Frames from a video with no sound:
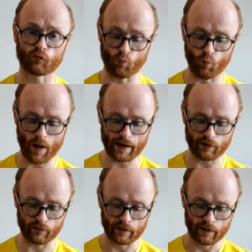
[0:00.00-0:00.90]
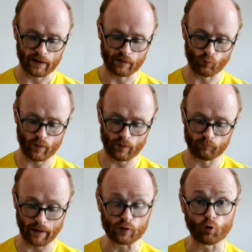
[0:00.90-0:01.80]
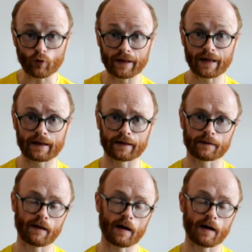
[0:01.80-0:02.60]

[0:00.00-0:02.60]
wear and by looking at it.